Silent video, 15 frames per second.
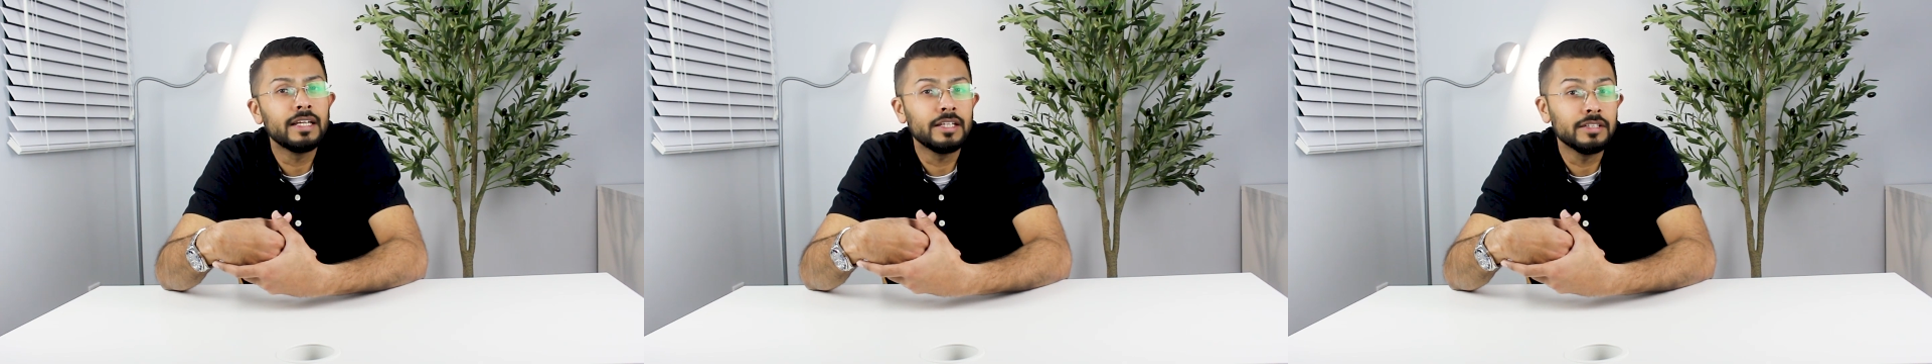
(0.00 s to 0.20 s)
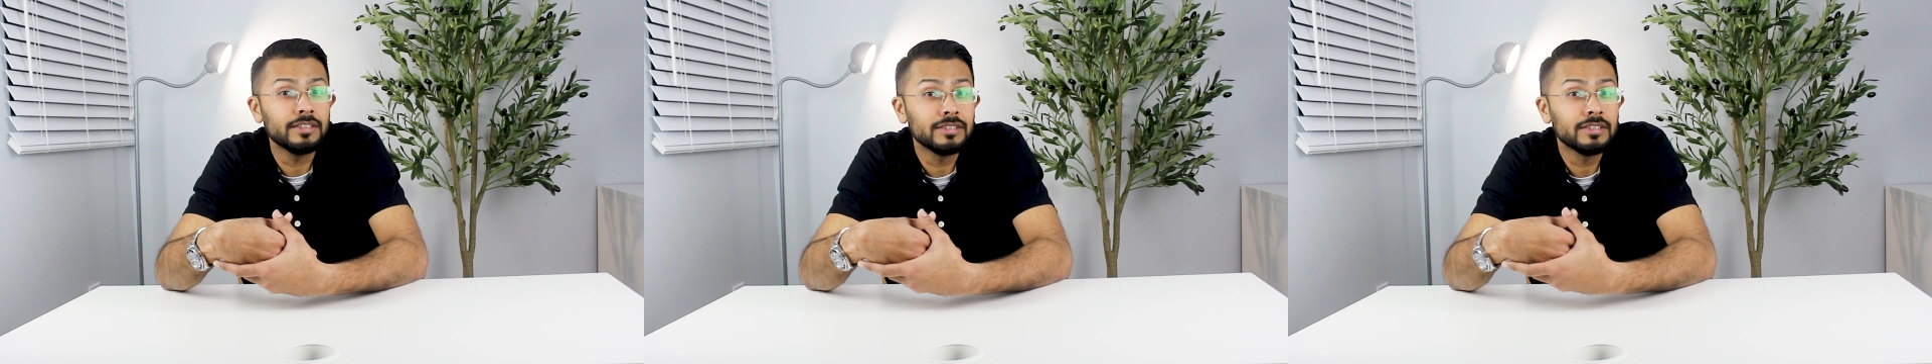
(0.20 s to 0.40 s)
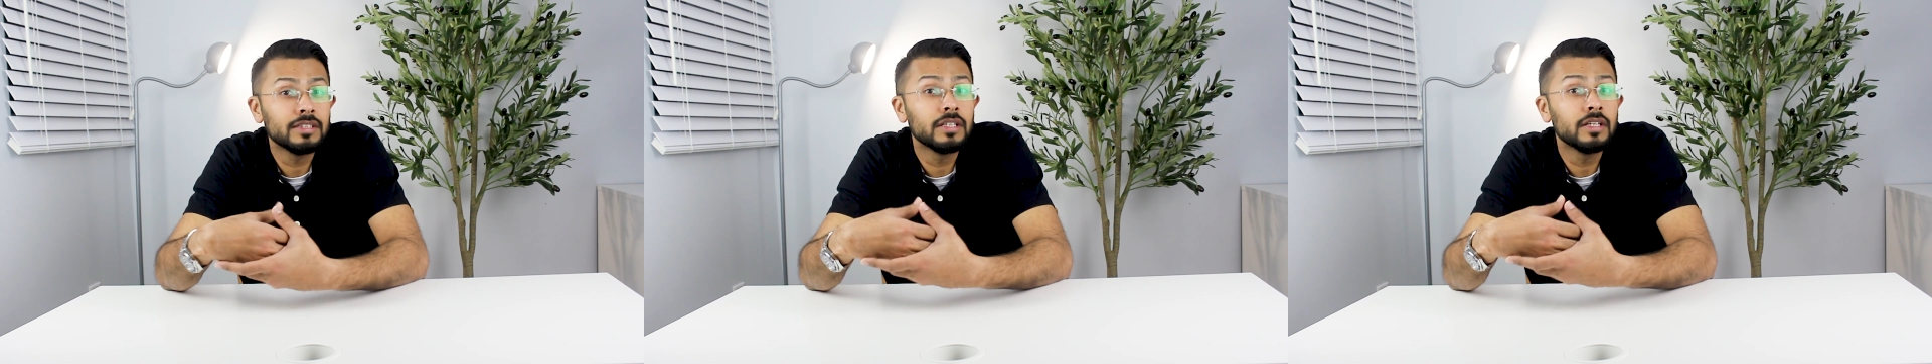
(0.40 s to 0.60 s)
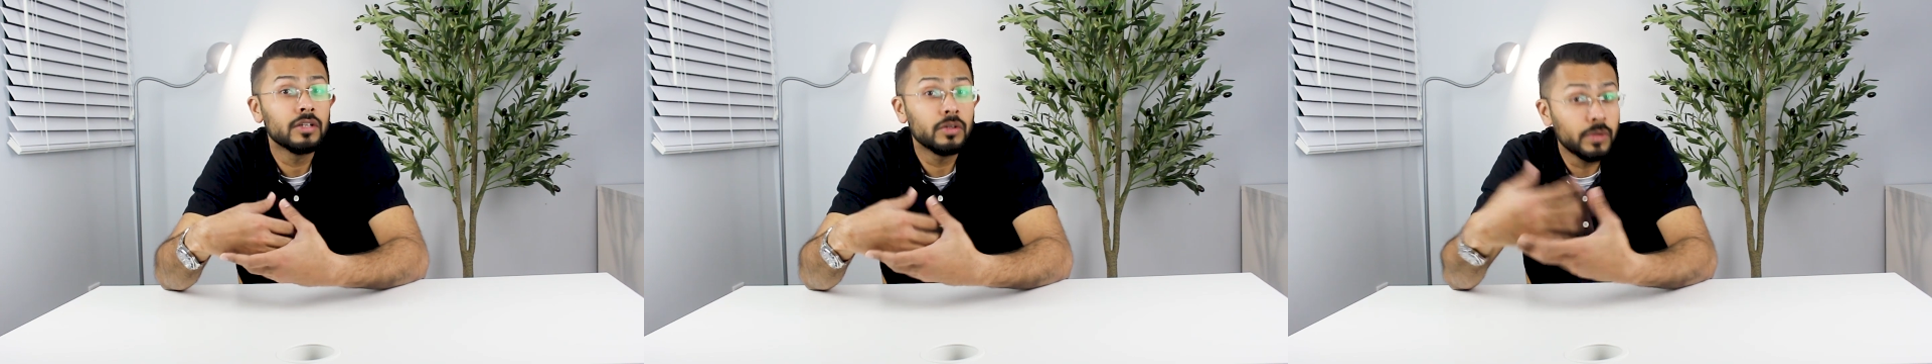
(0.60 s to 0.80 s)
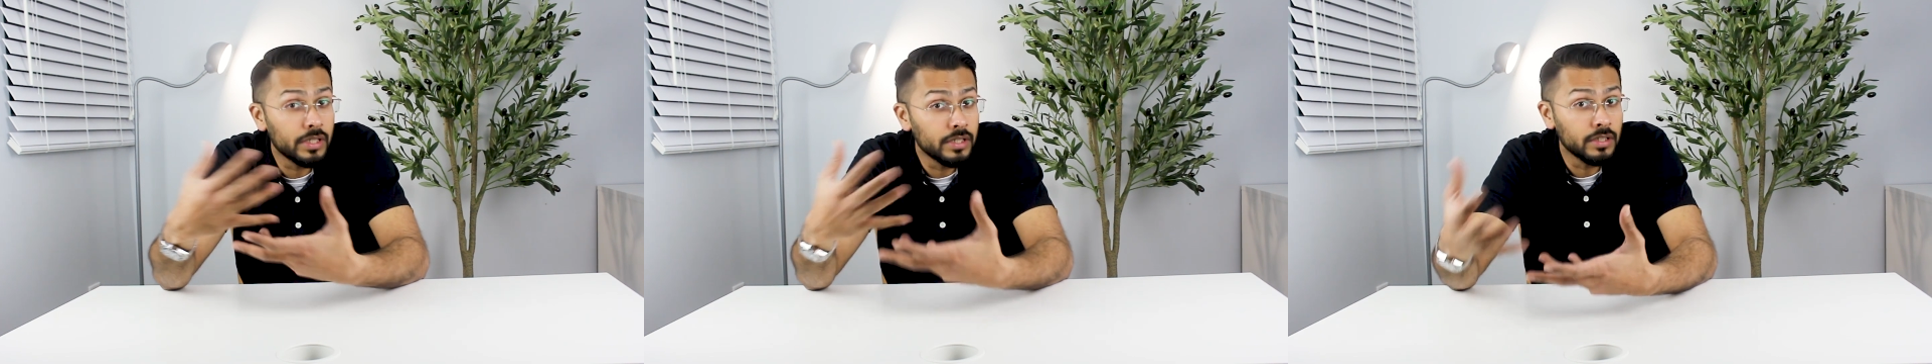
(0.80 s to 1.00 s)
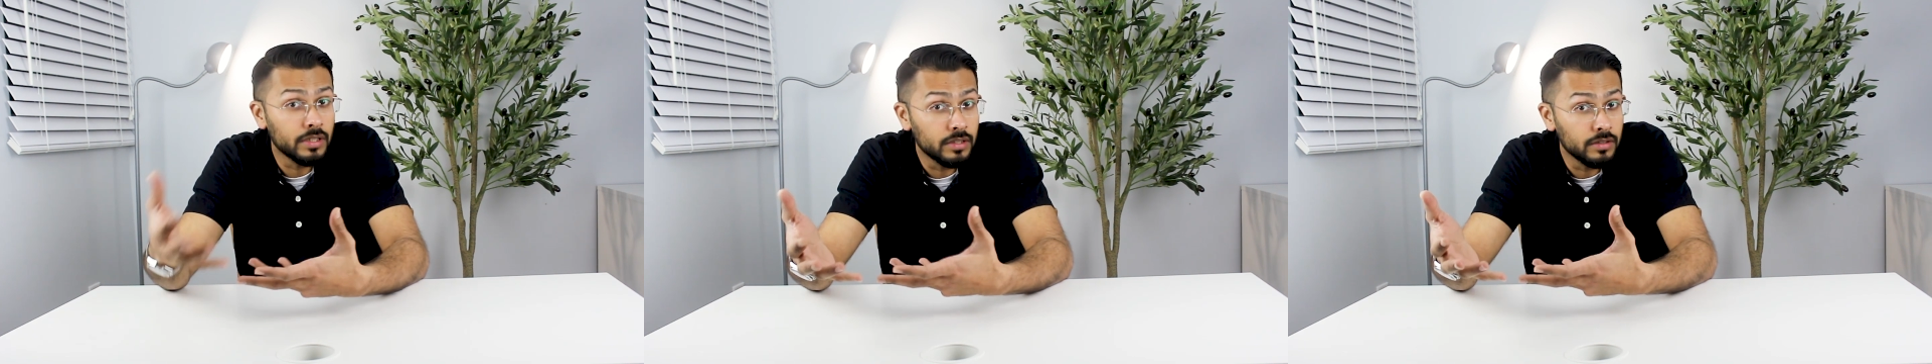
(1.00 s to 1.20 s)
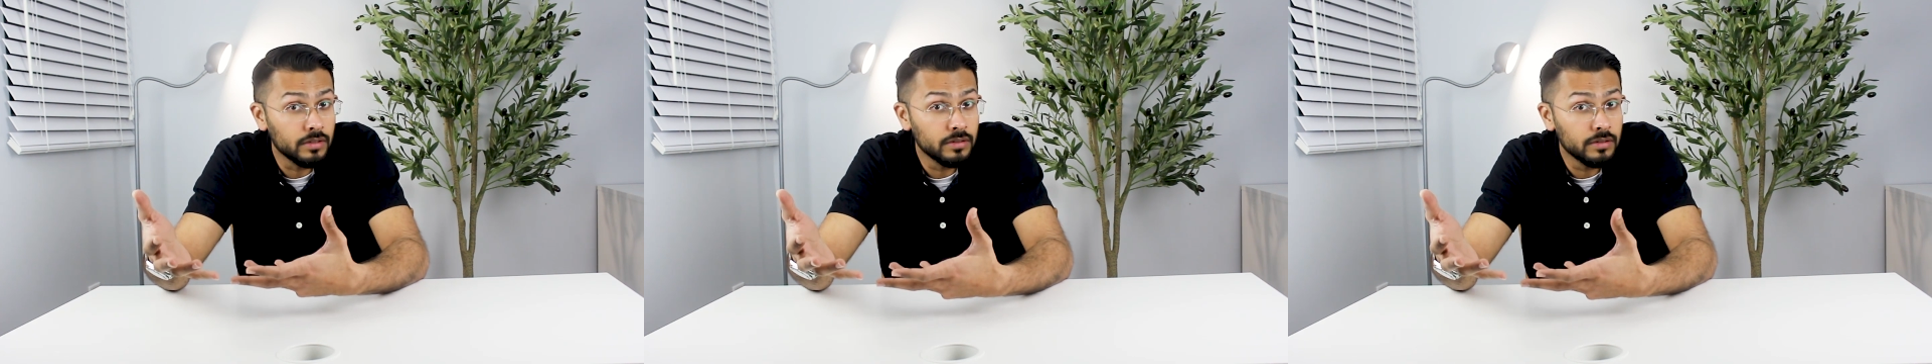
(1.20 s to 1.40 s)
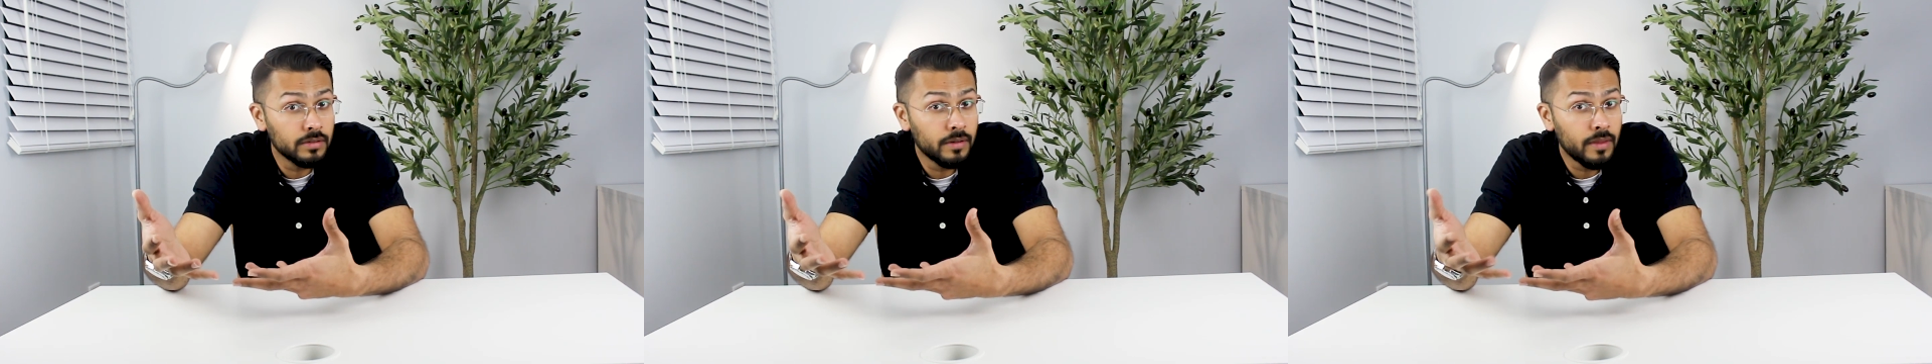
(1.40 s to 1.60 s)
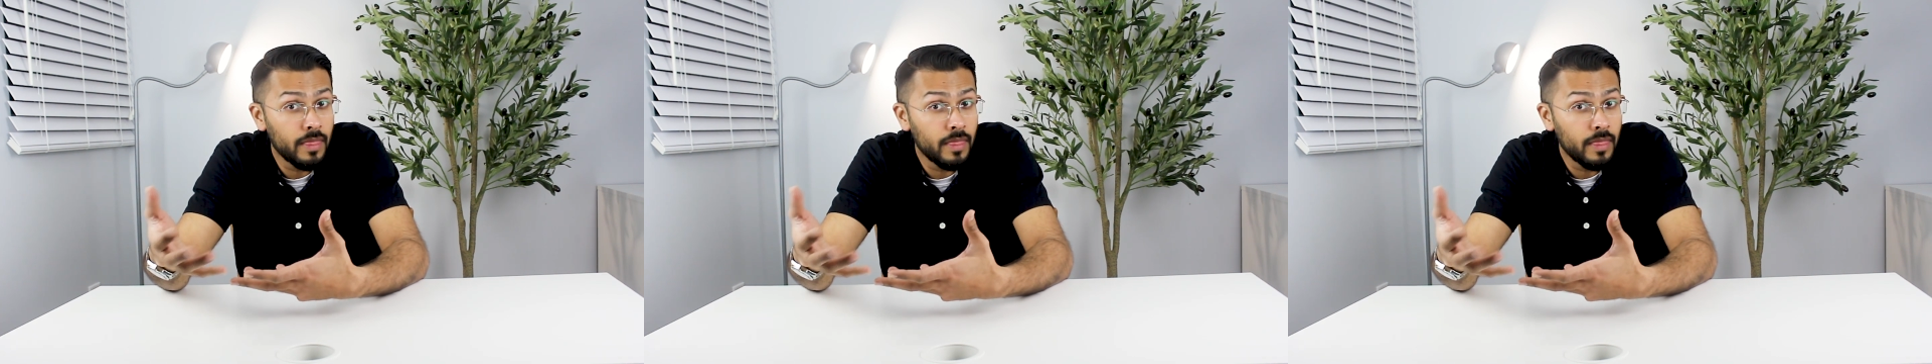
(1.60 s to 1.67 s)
is critical.